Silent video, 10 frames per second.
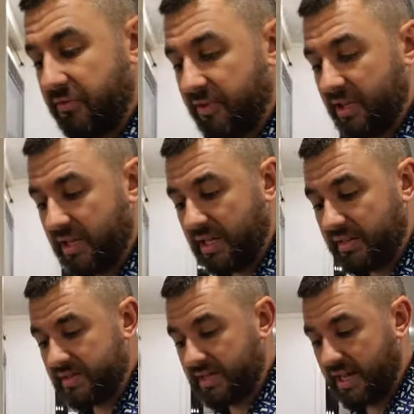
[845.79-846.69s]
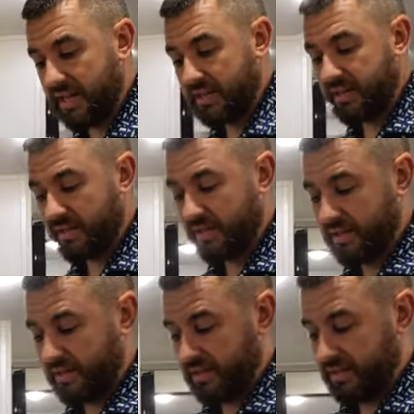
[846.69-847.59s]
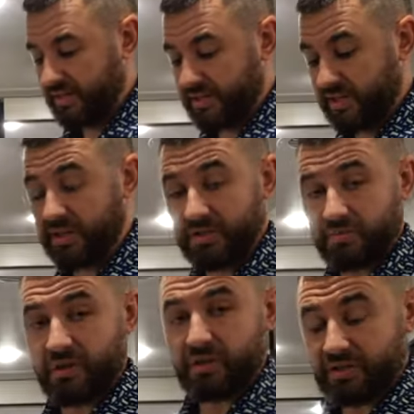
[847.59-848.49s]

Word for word: to fit inside the sink as well.